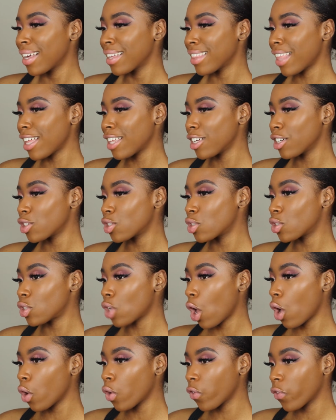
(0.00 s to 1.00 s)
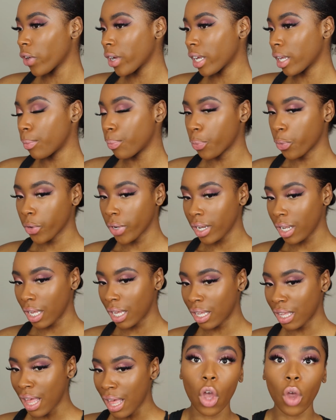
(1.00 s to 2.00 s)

That looks so freaking pretty.